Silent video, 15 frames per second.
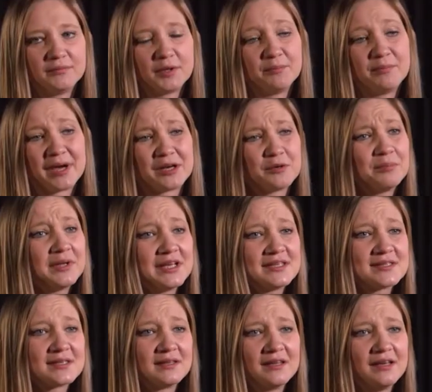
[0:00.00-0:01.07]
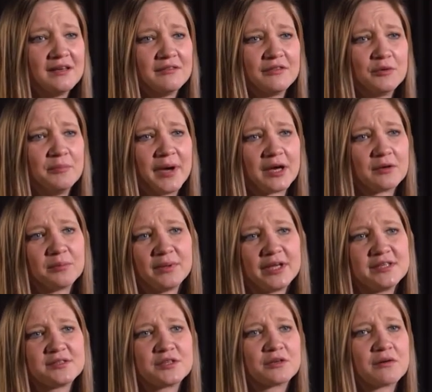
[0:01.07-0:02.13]
a better place to live, a better
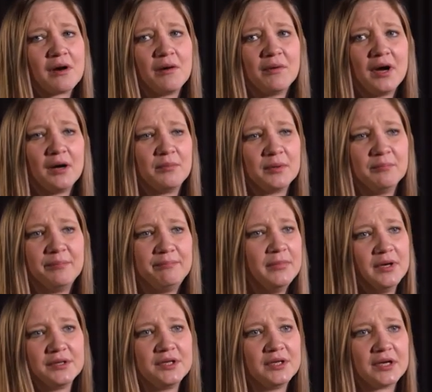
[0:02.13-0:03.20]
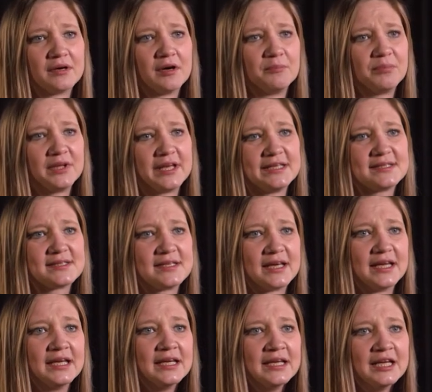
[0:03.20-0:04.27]
place to grow up, a, you know, a place
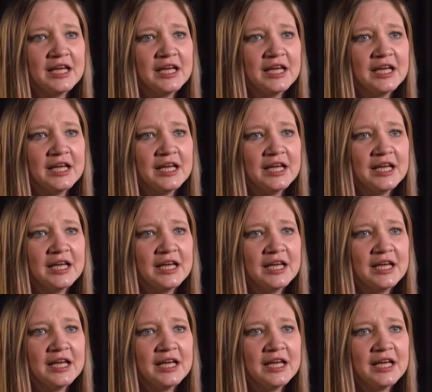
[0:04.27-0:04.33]
that,